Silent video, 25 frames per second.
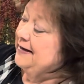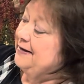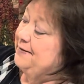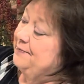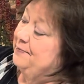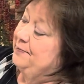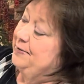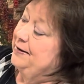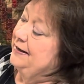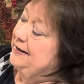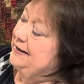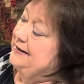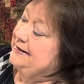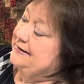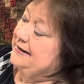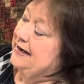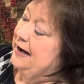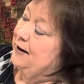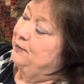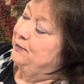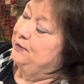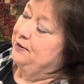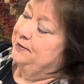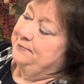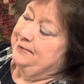But I
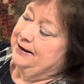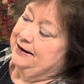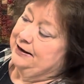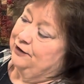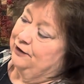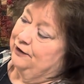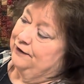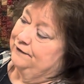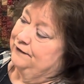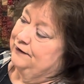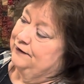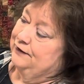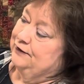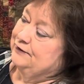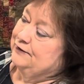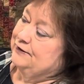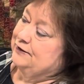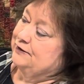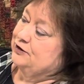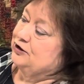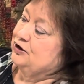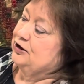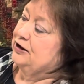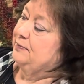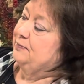will make her a few so
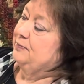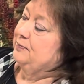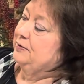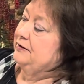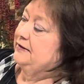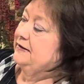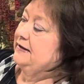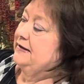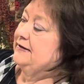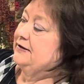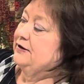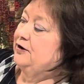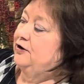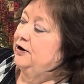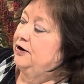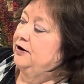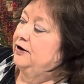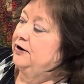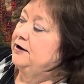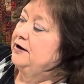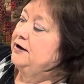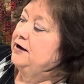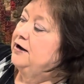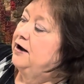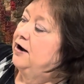she can put these on
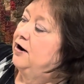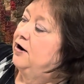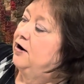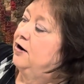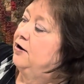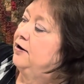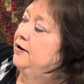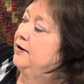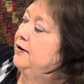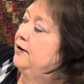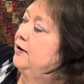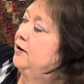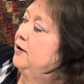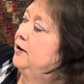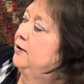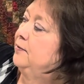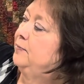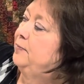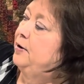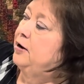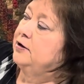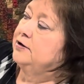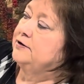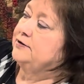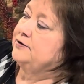her
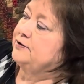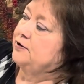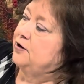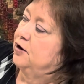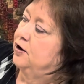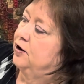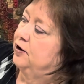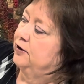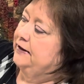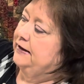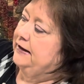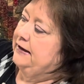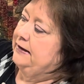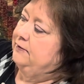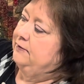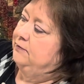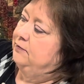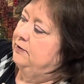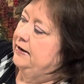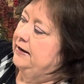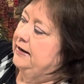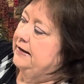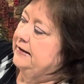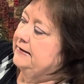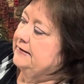purse or her key
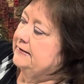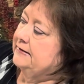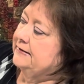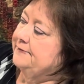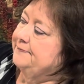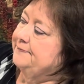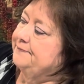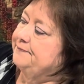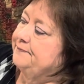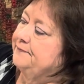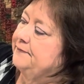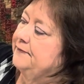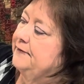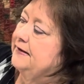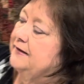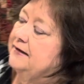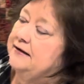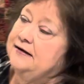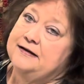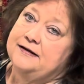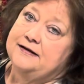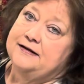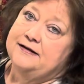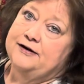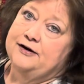rings.
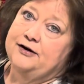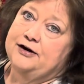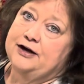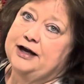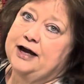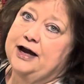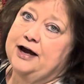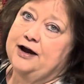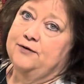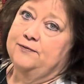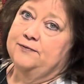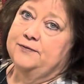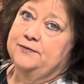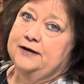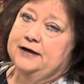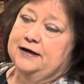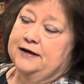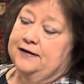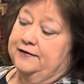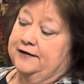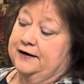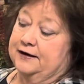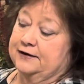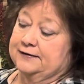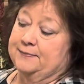There you go.
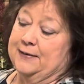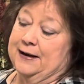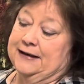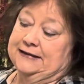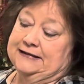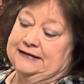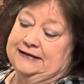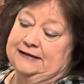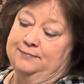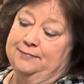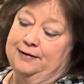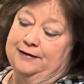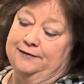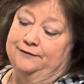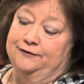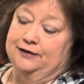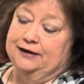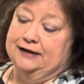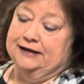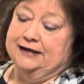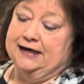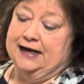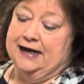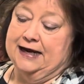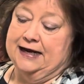There's my tidbit for
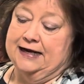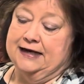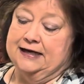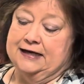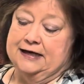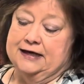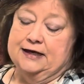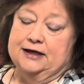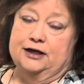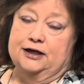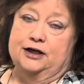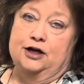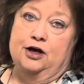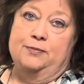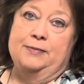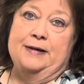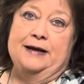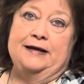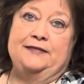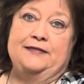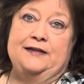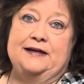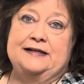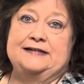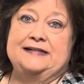today. Go
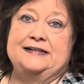make these.